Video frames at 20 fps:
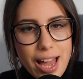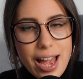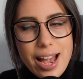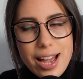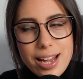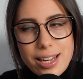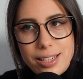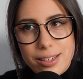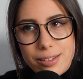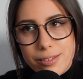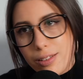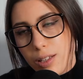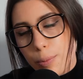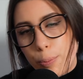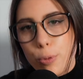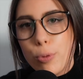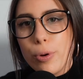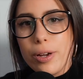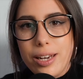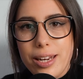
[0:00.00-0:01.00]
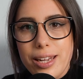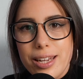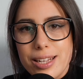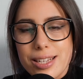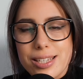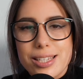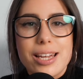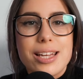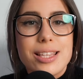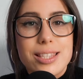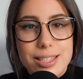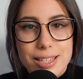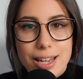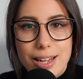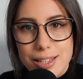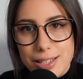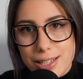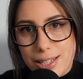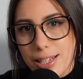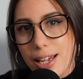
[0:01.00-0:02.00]
and the point is it
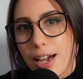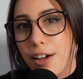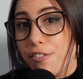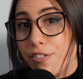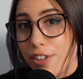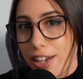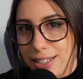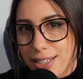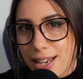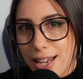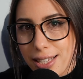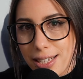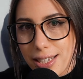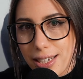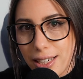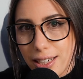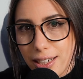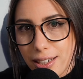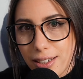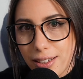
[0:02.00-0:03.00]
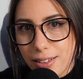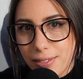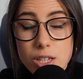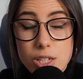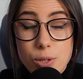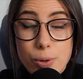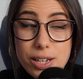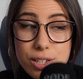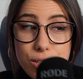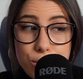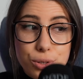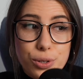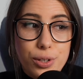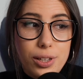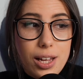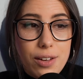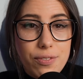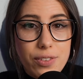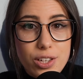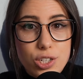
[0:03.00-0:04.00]
does sound fantastic. So I do
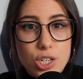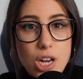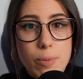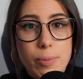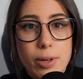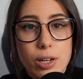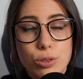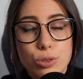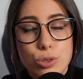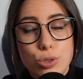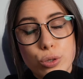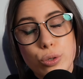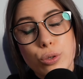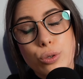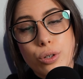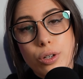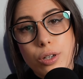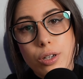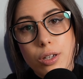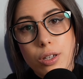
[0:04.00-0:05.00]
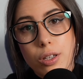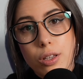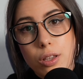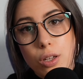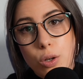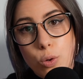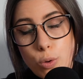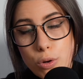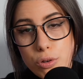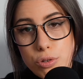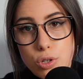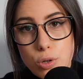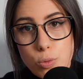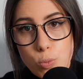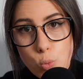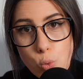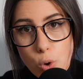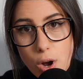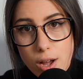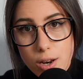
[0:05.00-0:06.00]
love that JBL took the
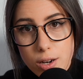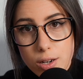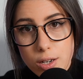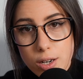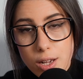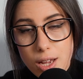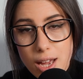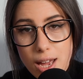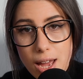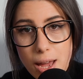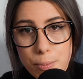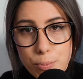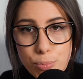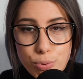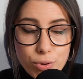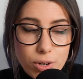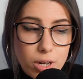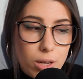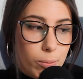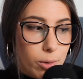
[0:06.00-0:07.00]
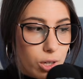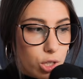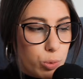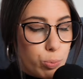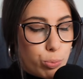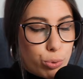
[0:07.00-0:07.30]
Quantum 1 and pretty much